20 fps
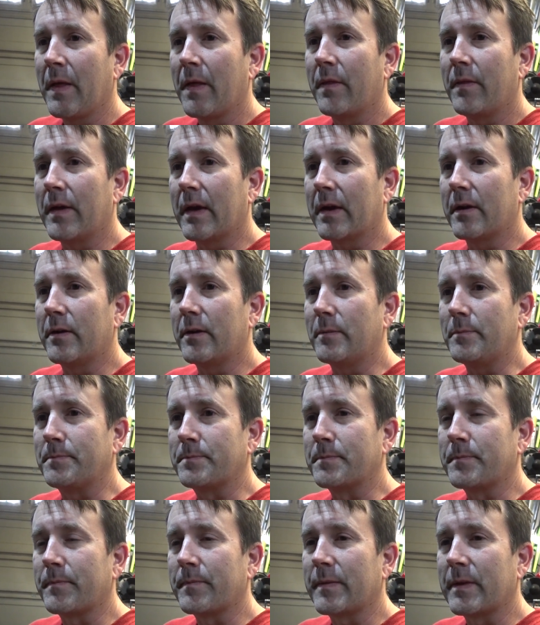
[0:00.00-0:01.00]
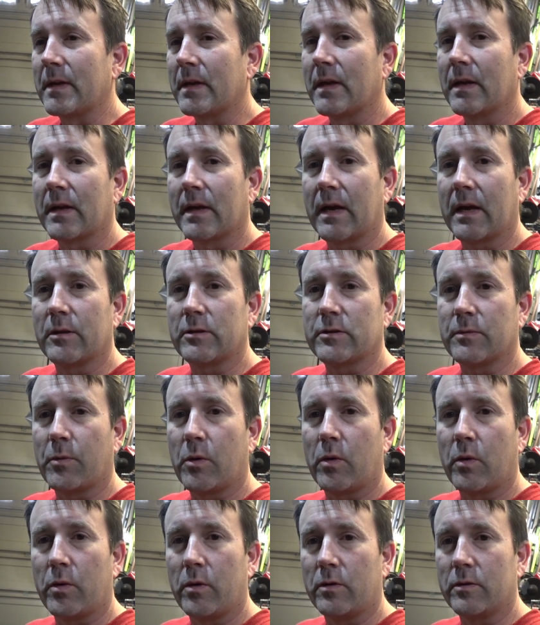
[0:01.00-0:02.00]
that got some
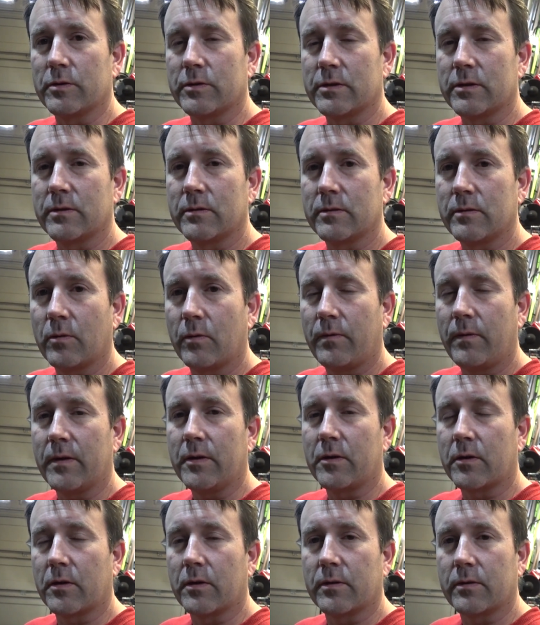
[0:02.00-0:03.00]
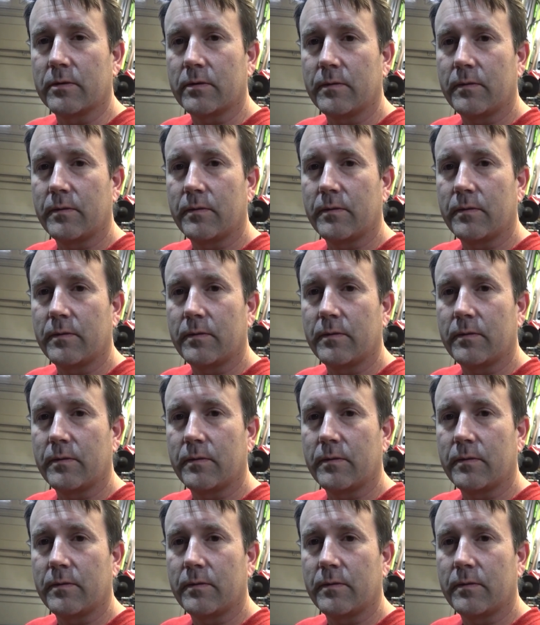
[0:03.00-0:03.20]
holes, fender